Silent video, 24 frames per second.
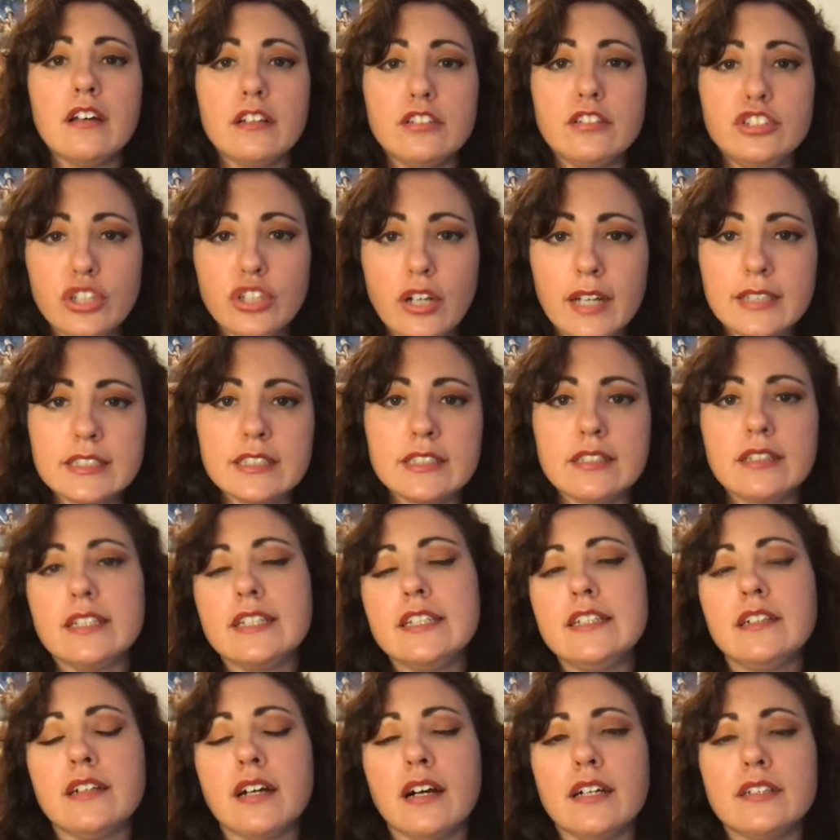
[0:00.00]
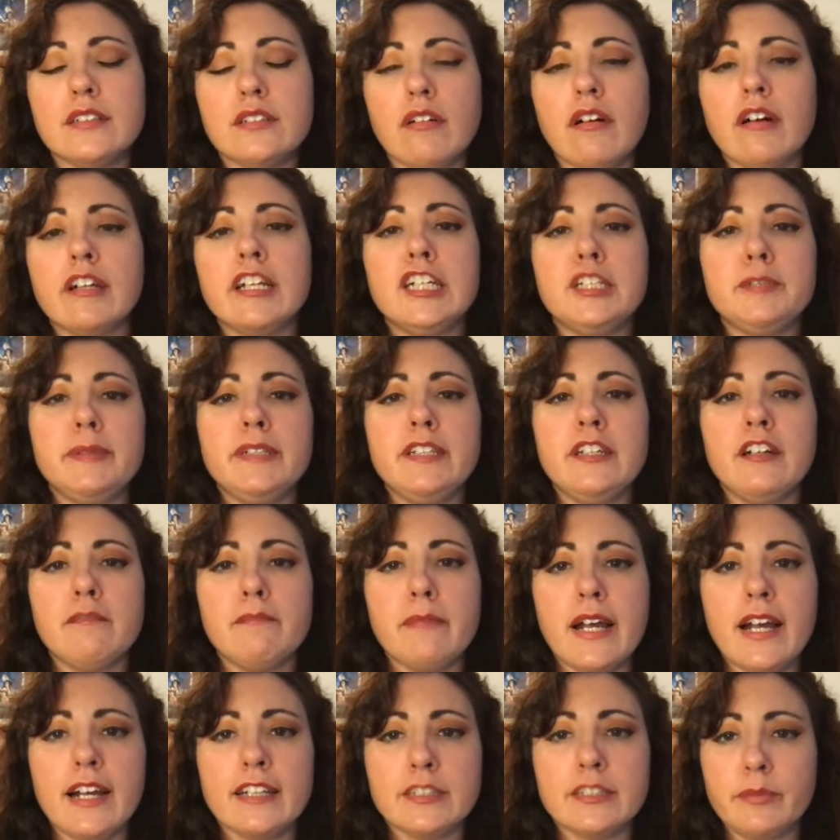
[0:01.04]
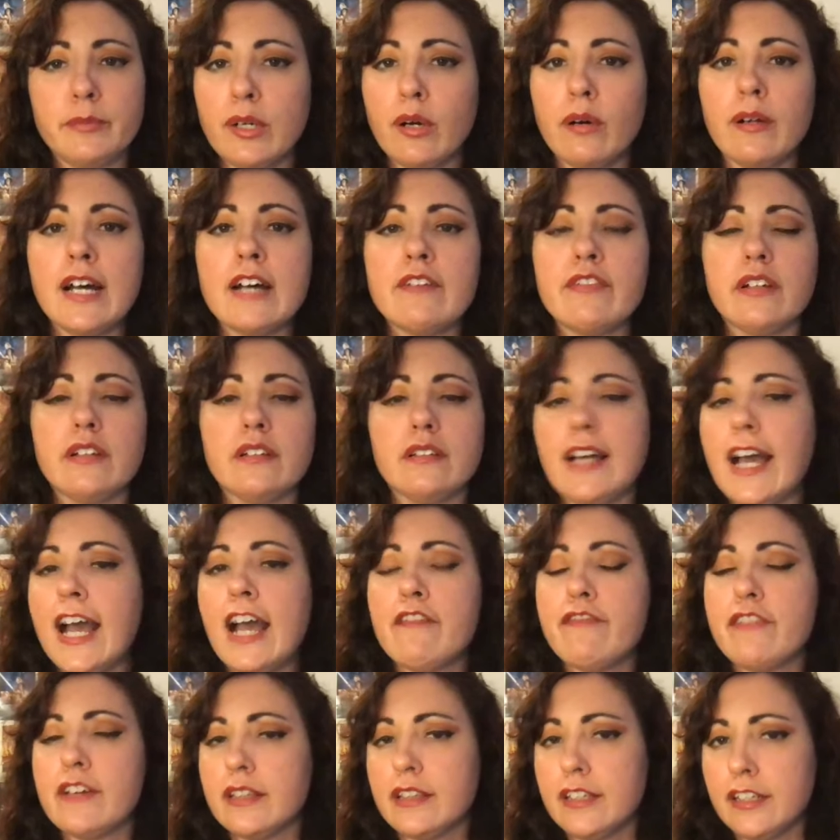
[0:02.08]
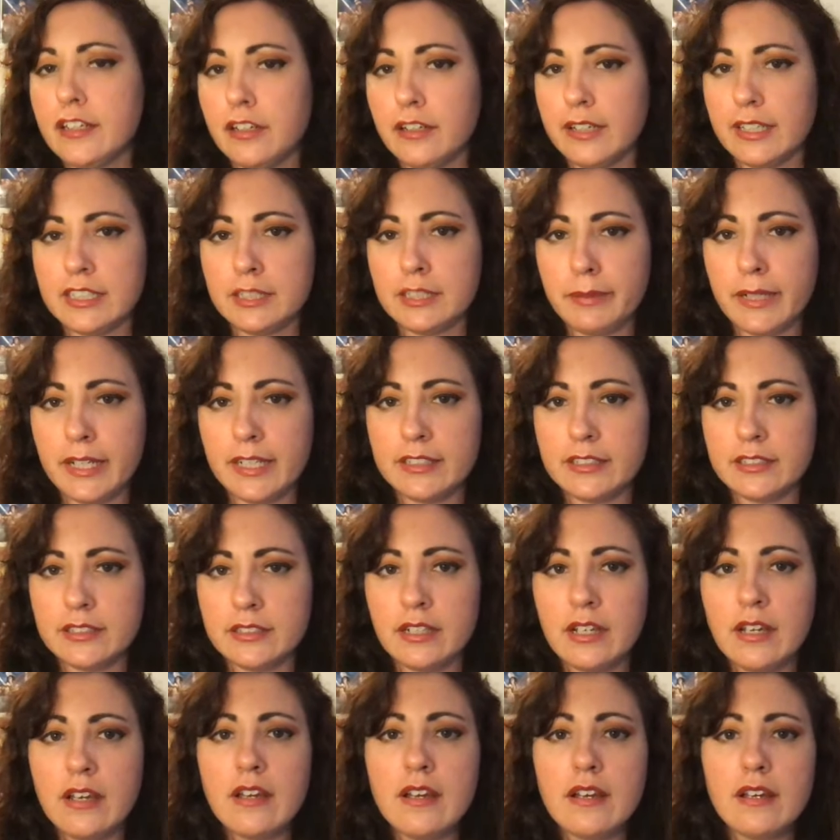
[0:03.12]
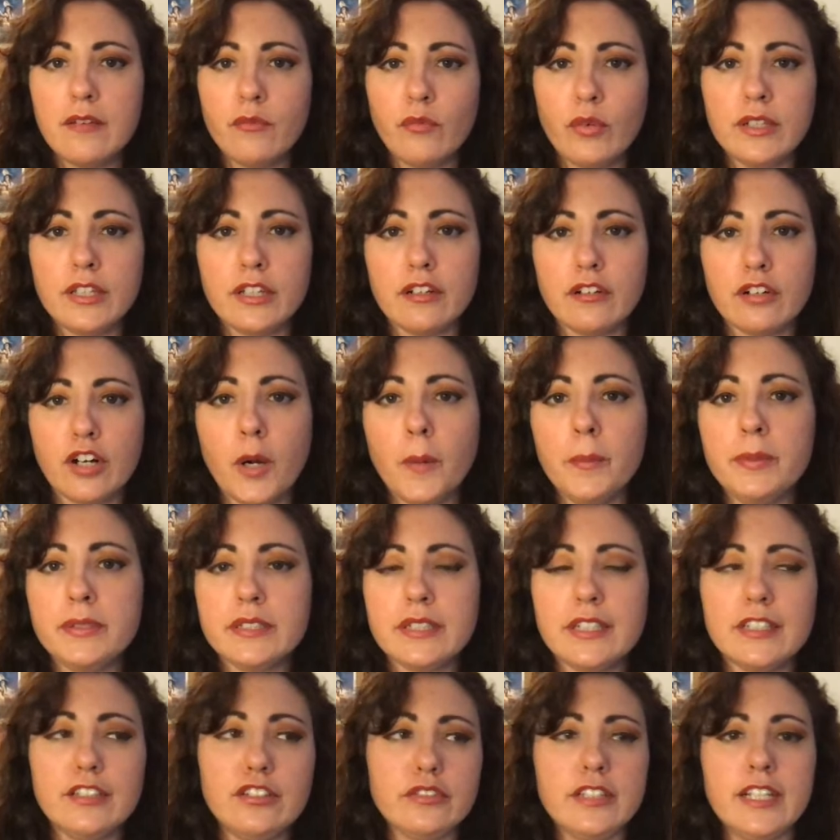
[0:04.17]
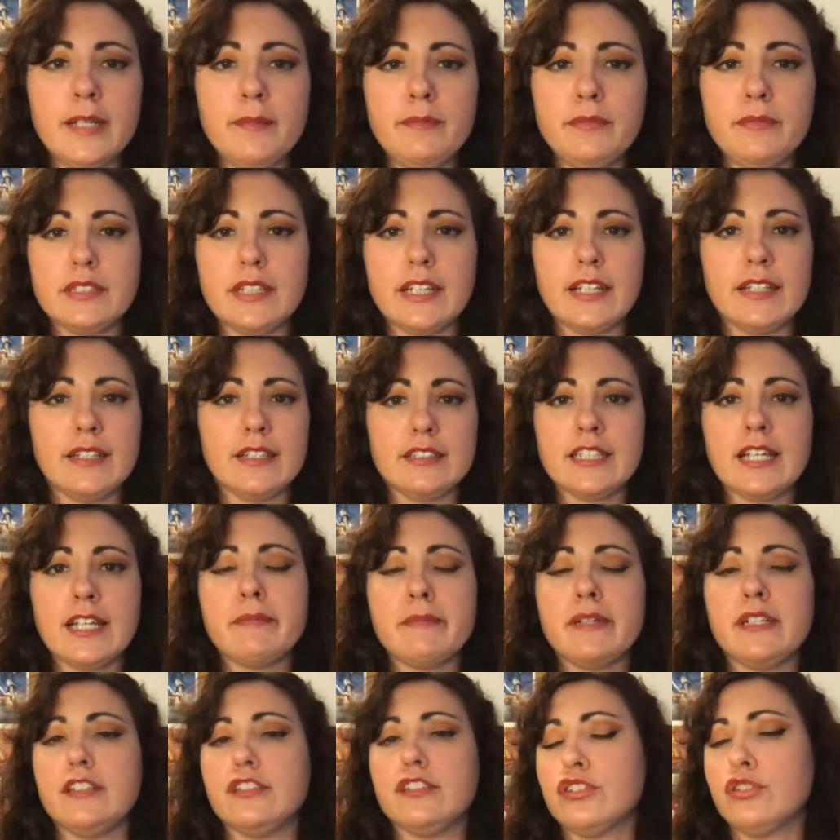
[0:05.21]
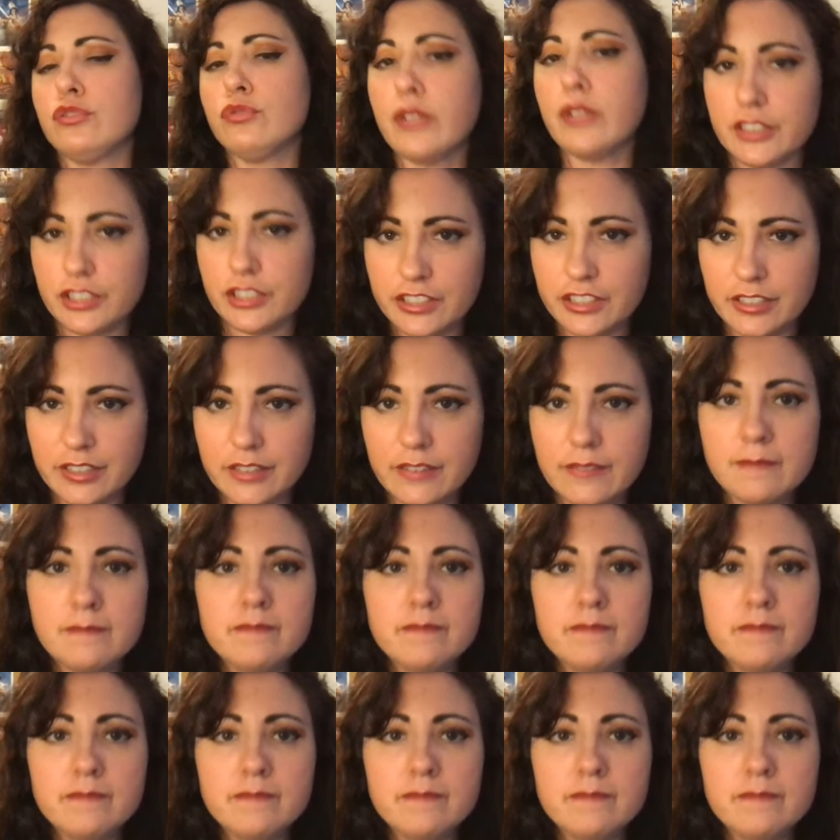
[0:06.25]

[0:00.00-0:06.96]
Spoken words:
Justice League cut on HBO Max, and we all have a laugh at their expense when their hopes and dreams and excitement is crushed.